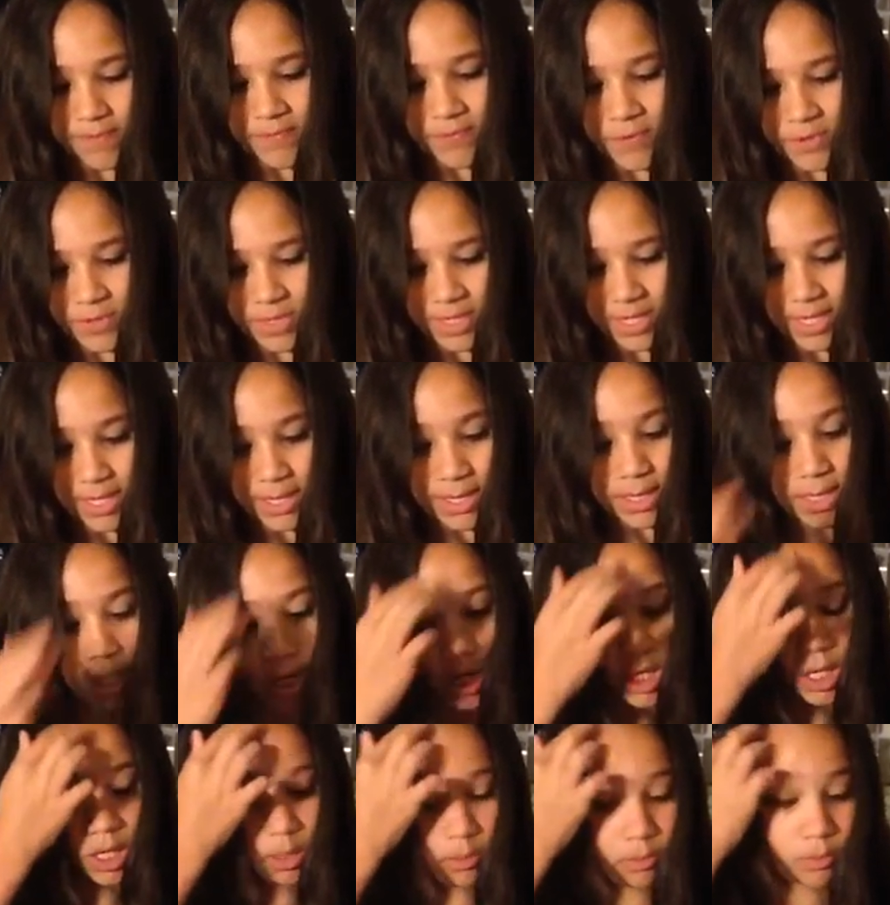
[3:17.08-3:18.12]
Fructis
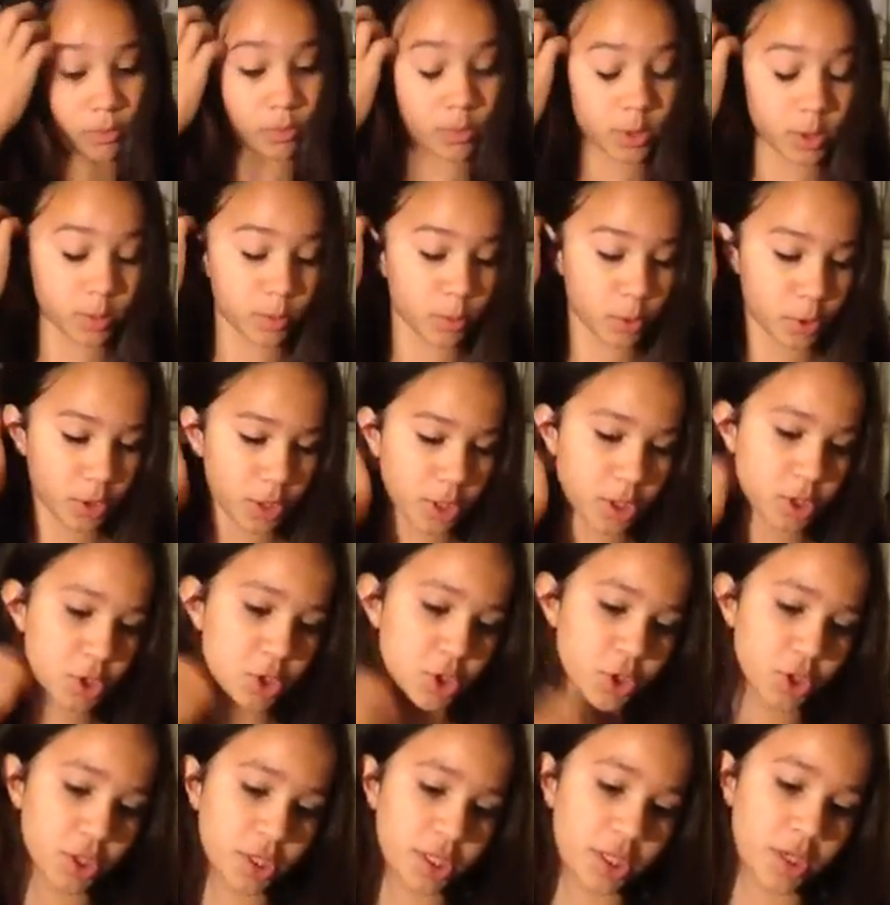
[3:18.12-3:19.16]
Smoothing
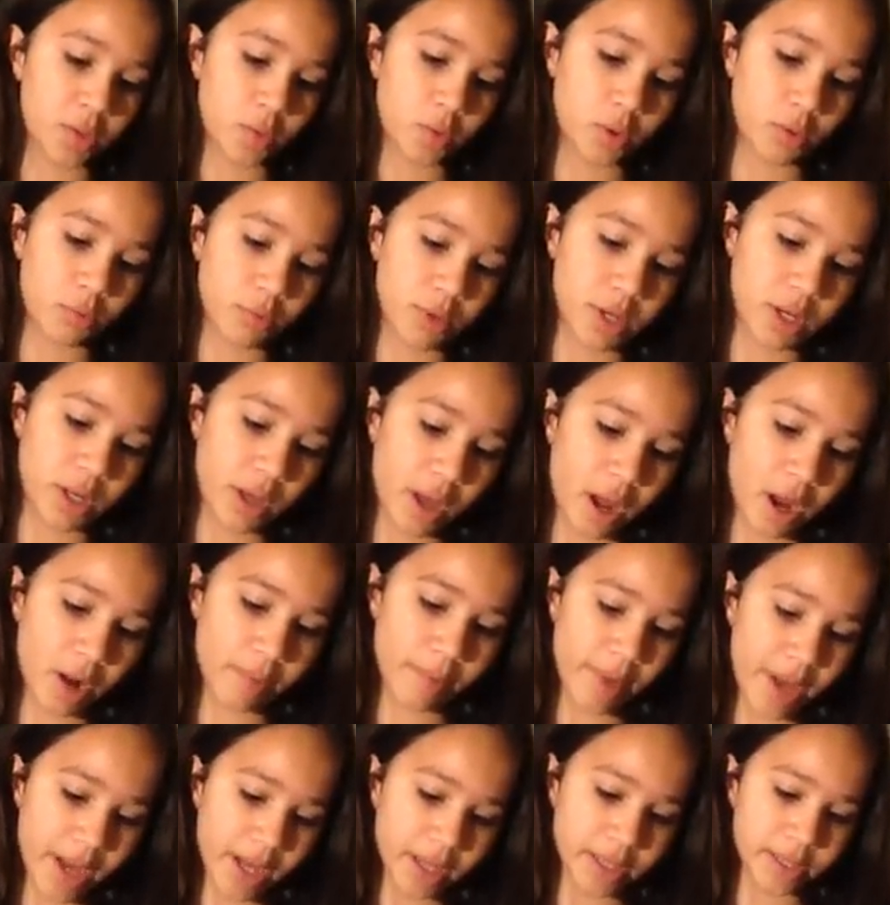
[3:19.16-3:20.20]
Treat One Minute Hair
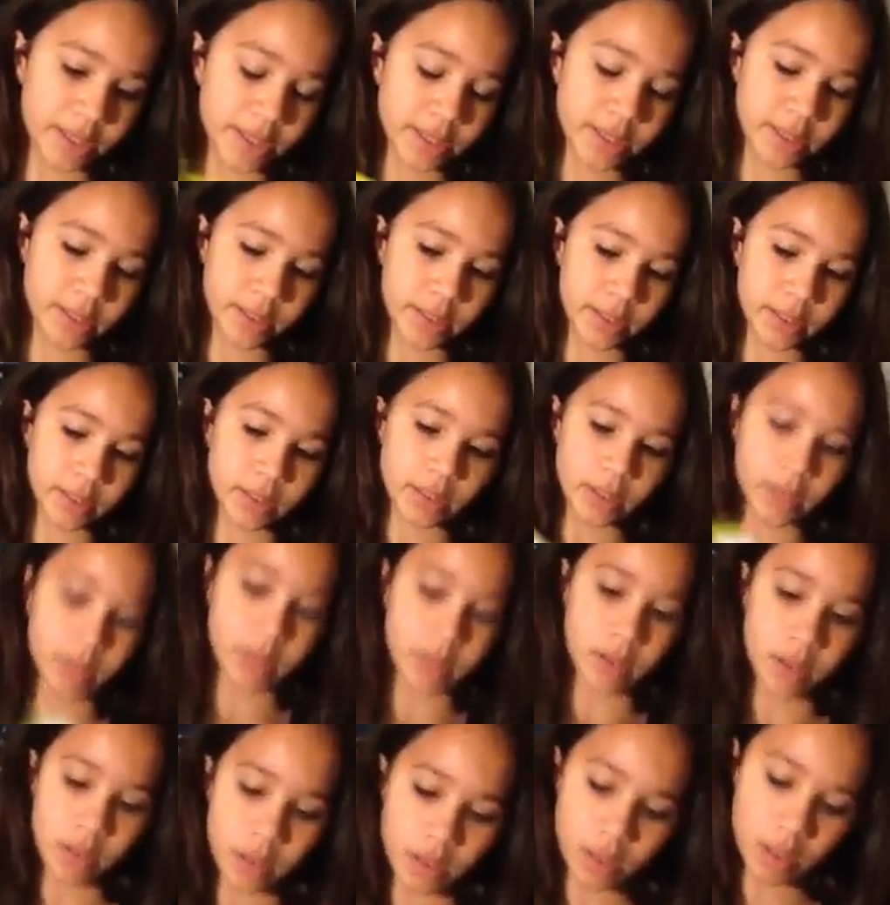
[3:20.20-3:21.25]
Mask.
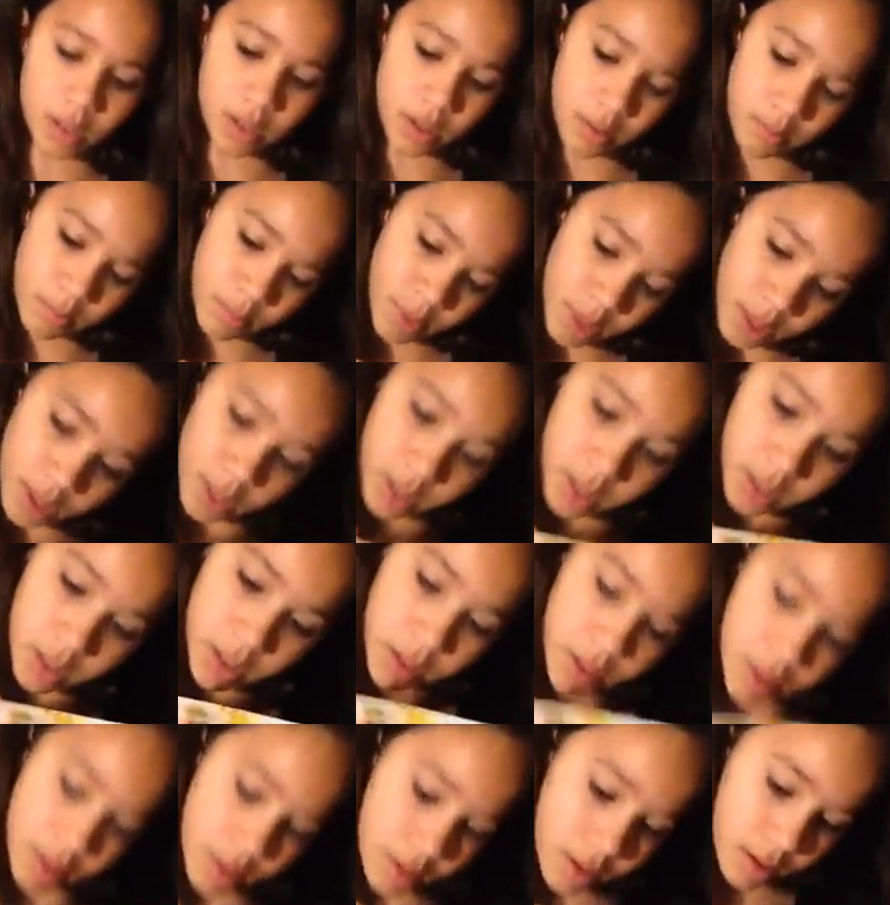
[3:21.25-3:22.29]
Um,
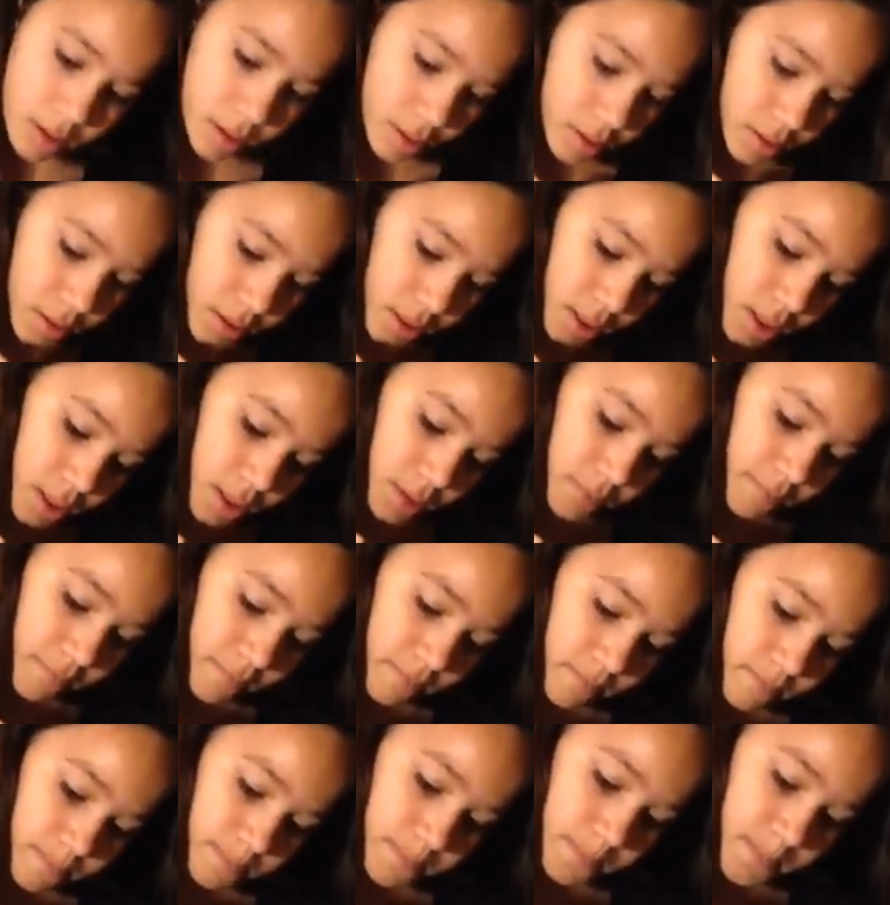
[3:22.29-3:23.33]
the
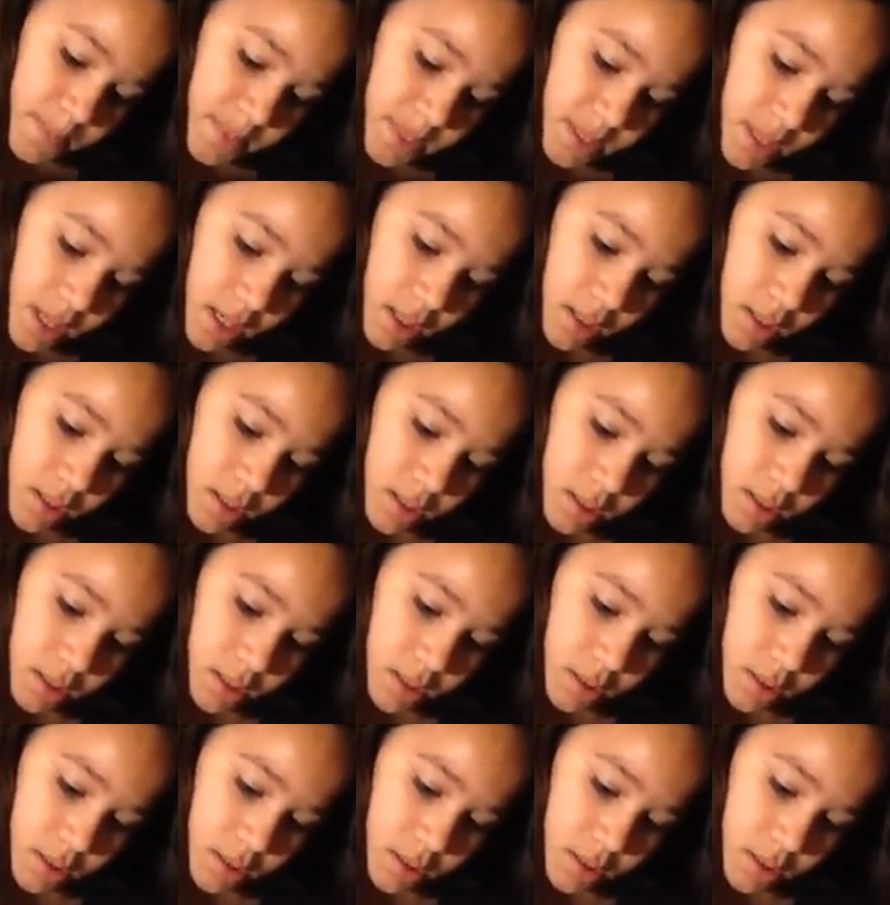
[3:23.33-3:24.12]
scent